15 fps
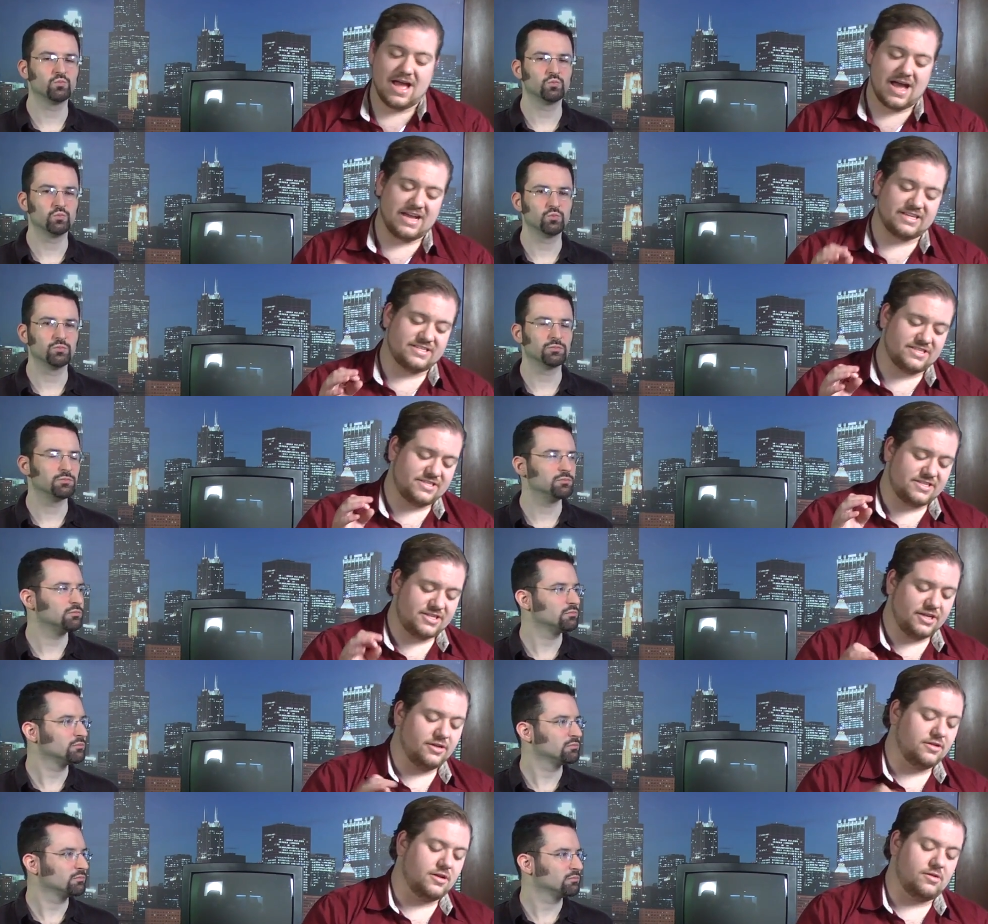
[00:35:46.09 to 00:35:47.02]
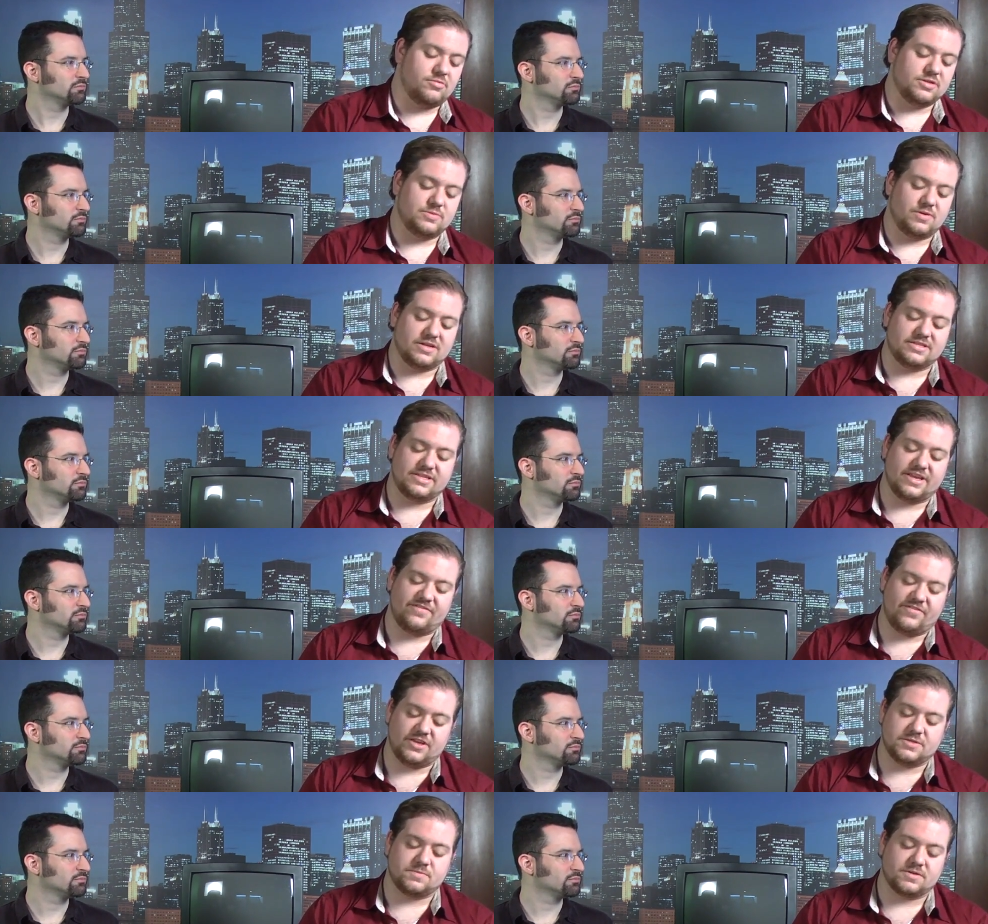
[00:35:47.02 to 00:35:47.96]
Speaker 1: I still always want to say
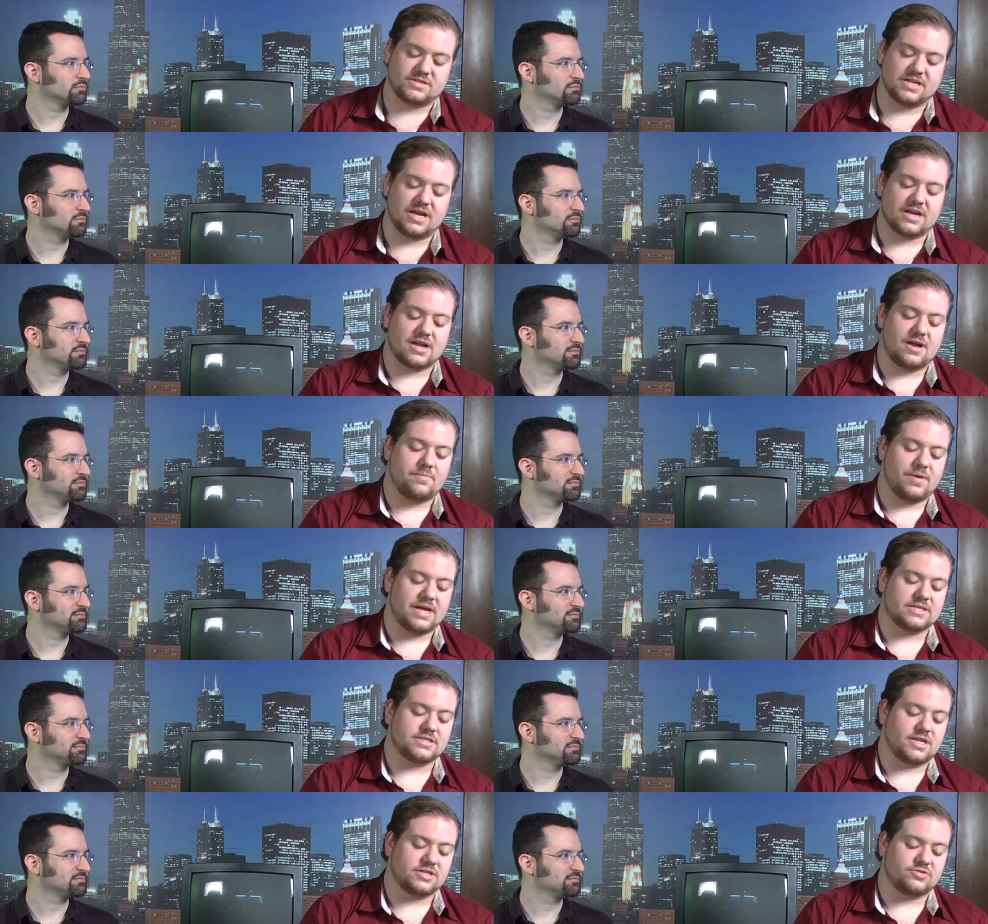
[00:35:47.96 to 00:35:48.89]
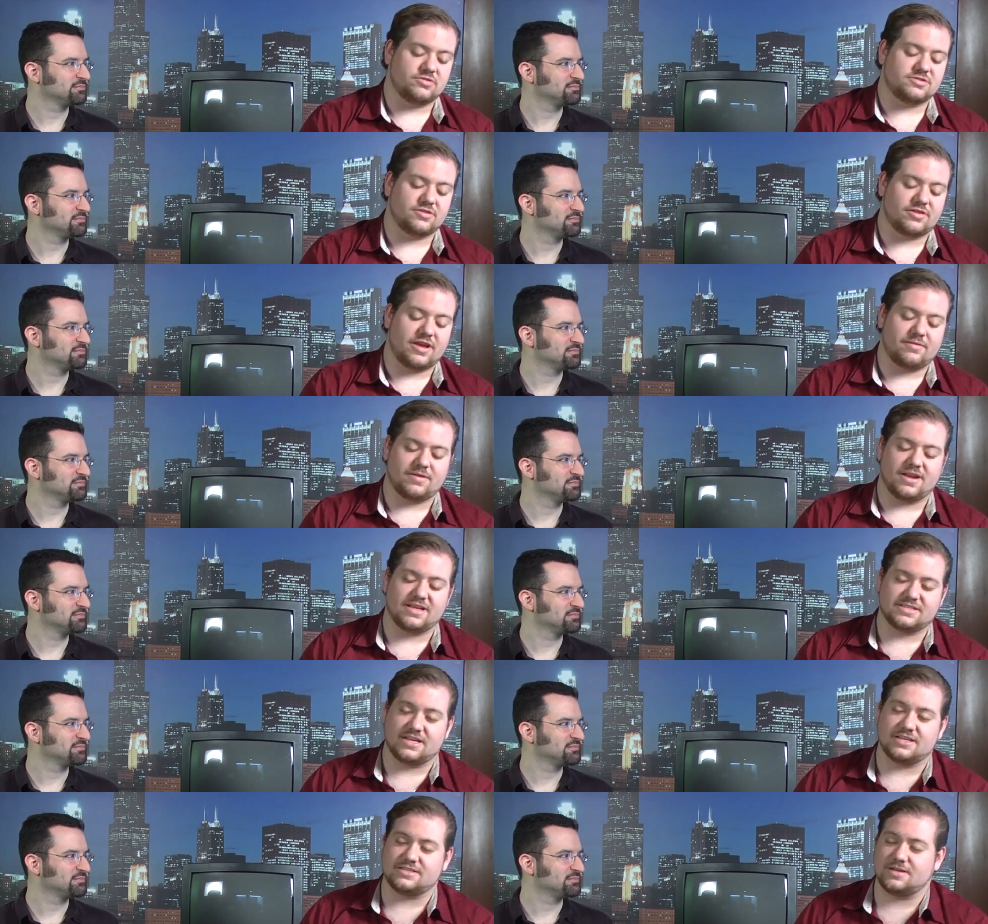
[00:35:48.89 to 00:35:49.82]
Facebook.com backslash
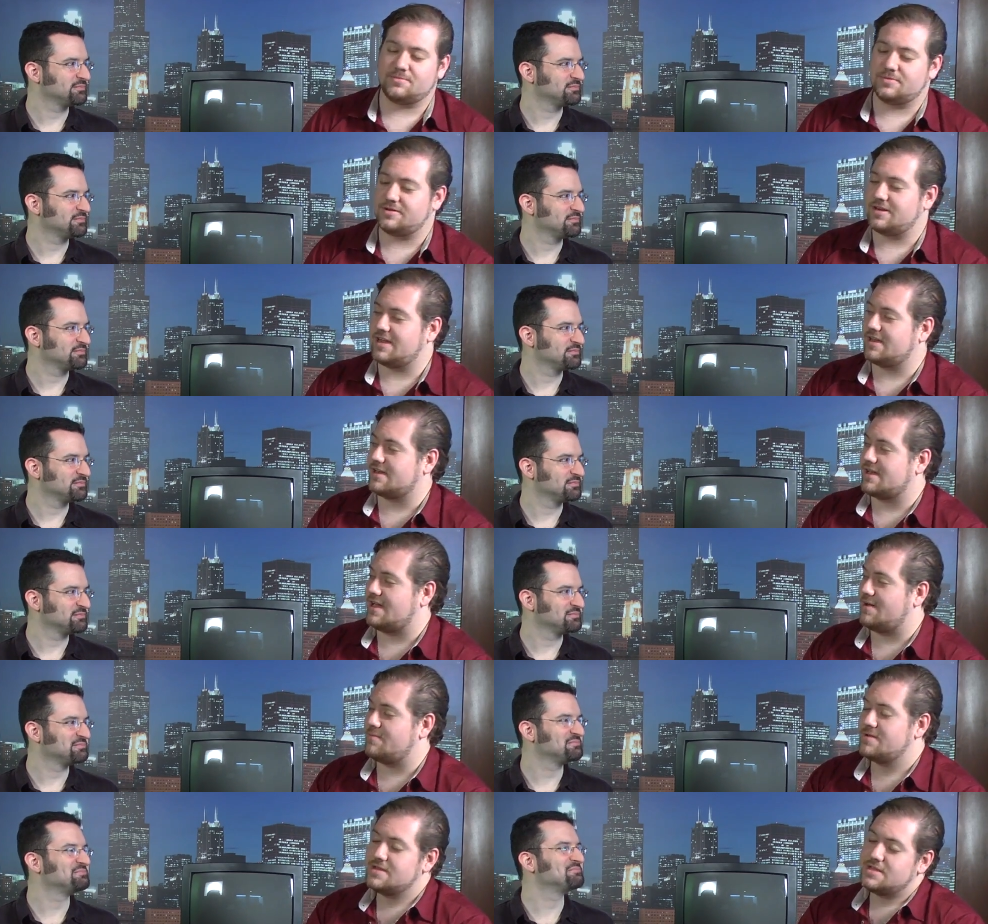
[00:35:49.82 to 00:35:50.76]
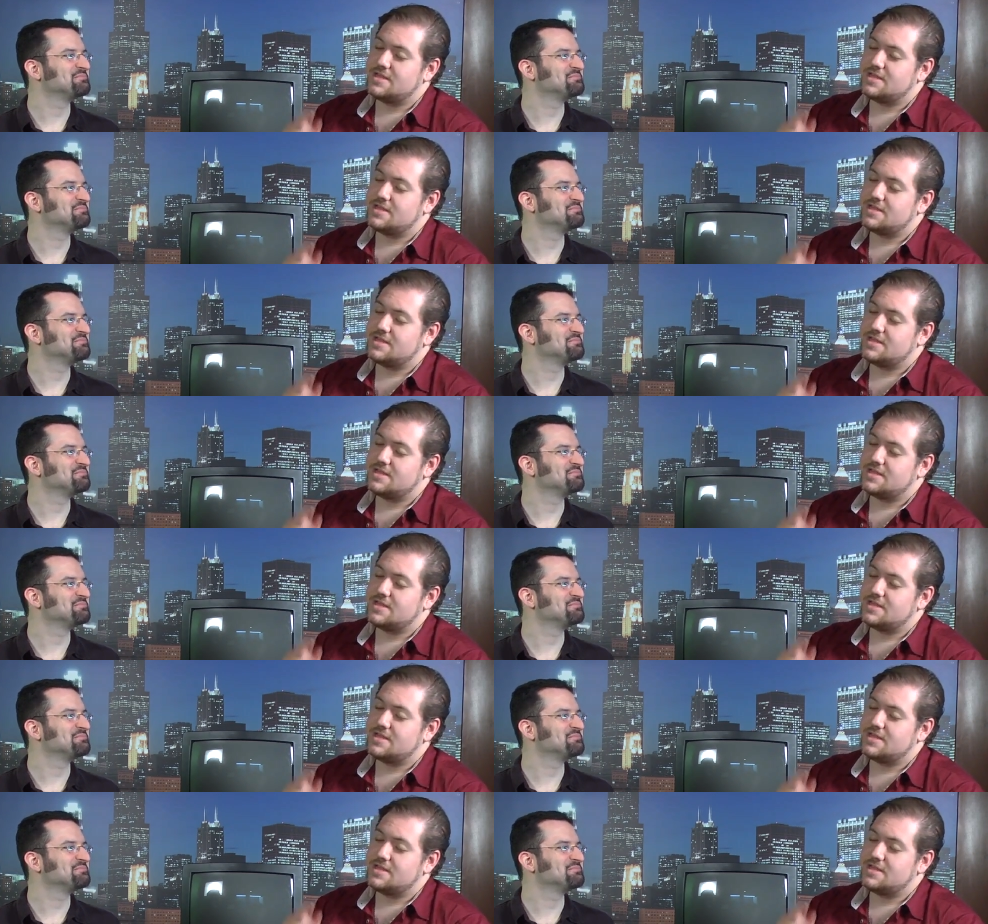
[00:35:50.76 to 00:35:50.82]
RetroGameConnect.tumblr.com.